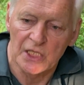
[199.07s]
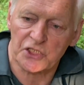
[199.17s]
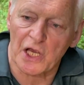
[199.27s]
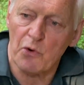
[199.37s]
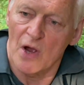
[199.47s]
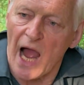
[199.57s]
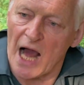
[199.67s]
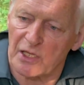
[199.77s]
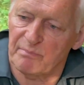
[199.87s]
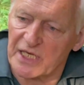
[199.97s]
So
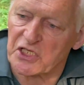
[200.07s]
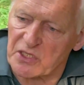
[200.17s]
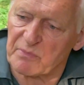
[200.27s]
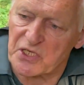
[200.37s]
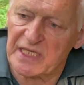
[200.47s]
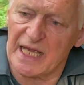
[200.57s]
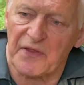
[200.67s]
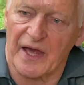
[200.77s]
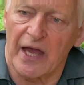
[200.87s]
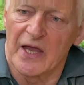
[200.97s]
I'll mix them
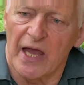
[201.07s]
together.